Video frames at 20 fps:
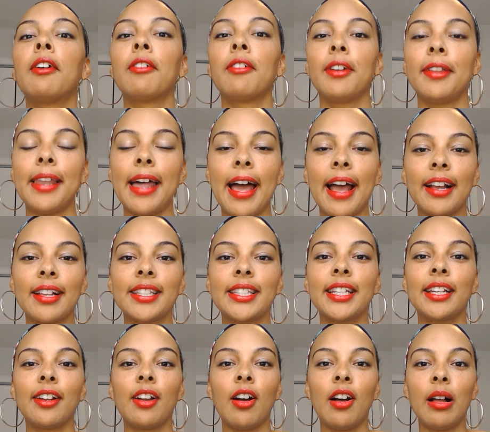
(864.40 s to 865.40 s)
relax
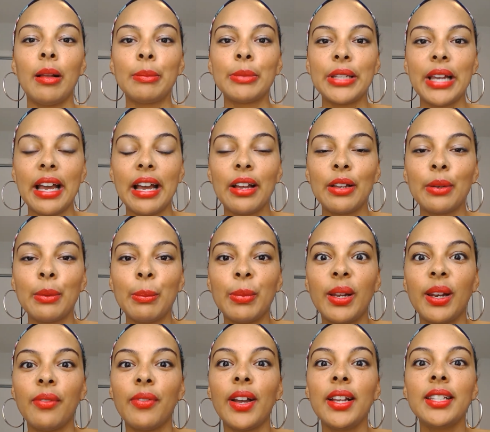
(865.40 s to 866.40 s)
and calm down.
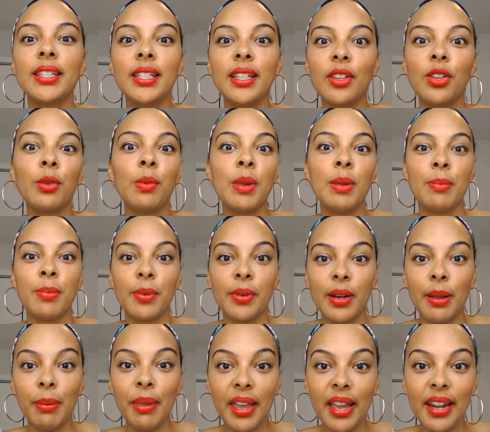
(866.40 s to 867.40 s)
But if I see other people in
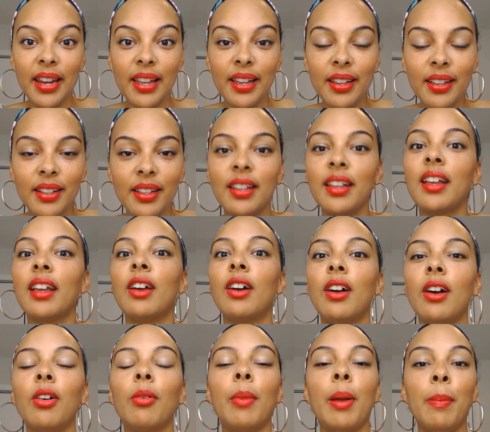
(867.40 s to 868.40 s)
a panic,
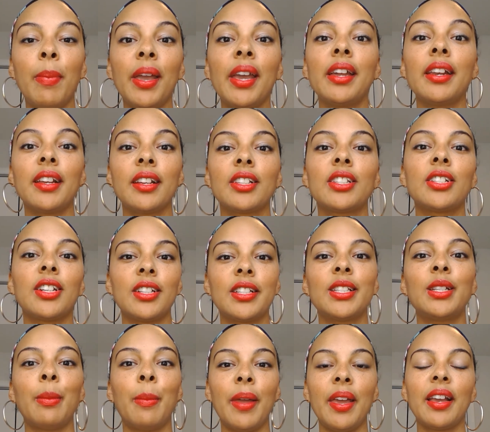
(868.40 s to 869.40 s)
uh, my panic starts
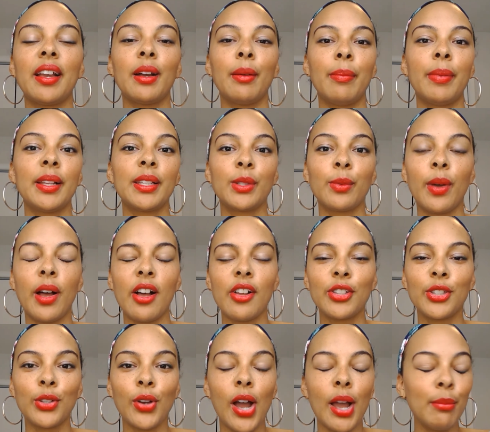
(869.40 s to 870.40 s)
to pick up as well.
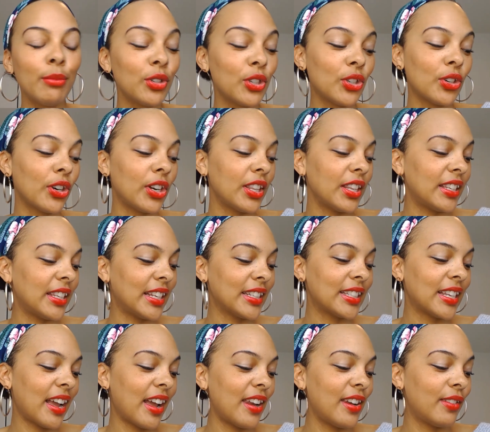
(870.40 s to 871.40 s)
So I'm sure that
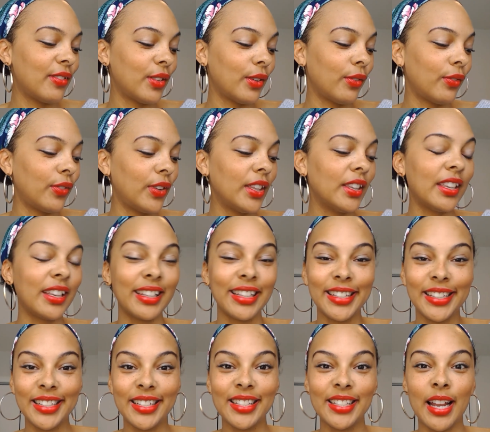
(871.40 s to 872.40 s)
that's kind of the feeling
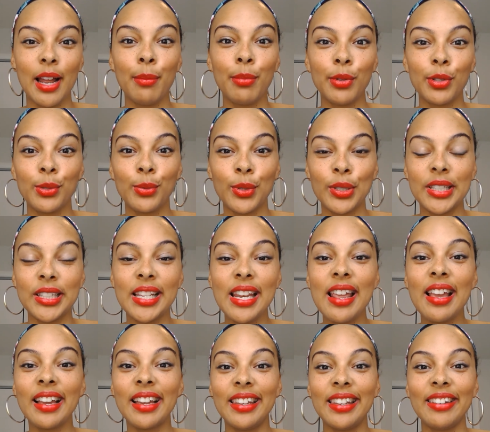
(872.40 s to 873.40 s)
that the disciples were
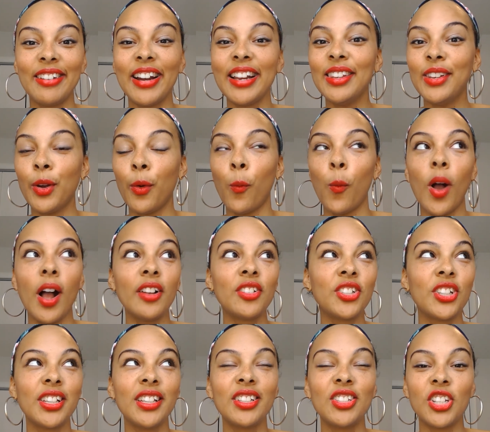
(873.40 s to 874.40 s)
sitting in, right? They're
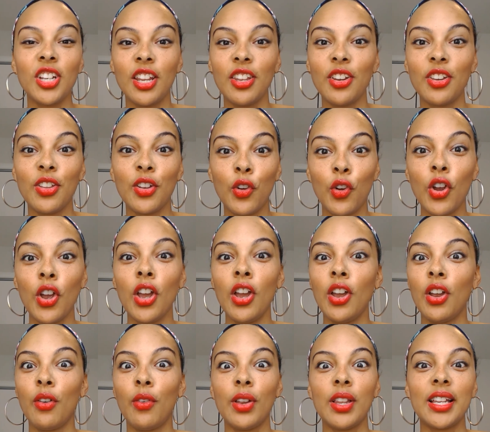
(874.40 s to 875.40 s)
watching each other, they're
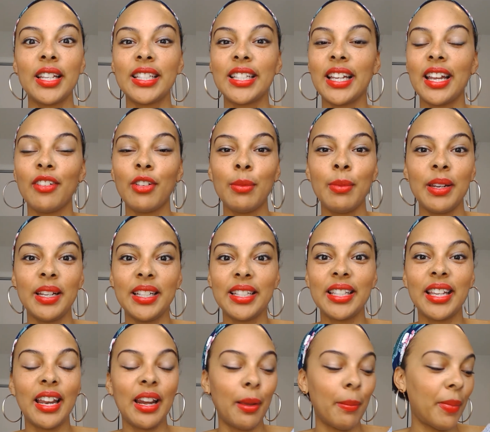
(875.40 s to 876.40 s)
realizing everybody is
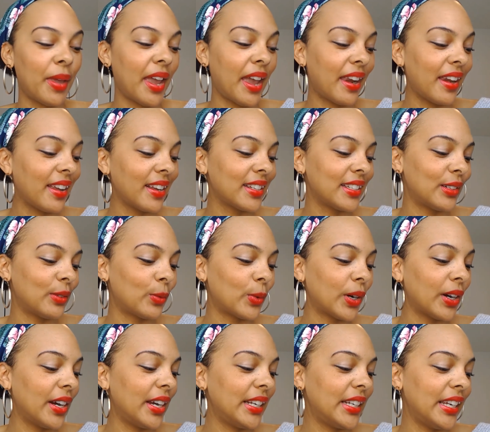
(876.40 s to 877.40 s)
getting panicked and
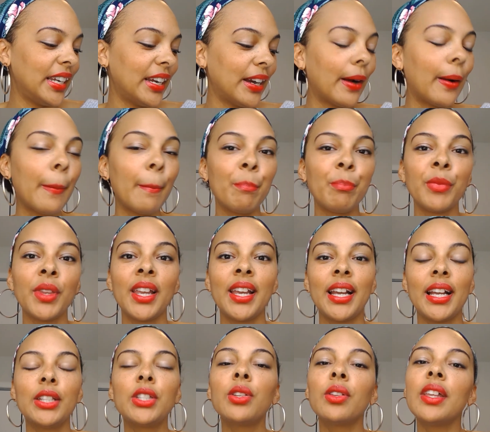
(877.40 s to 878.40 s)
worried here.
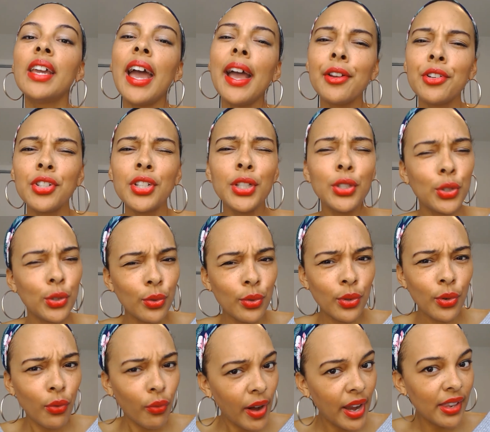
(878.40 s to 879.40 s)
And so they actually do
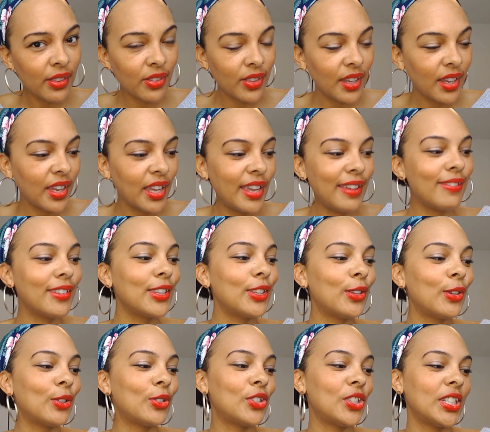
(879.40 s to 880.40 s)
the right thing, even
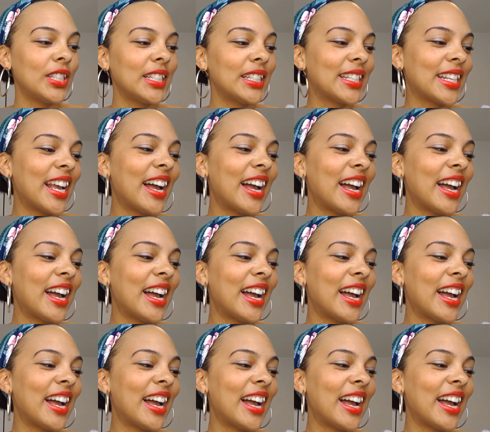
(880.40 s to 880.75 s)
though Jesus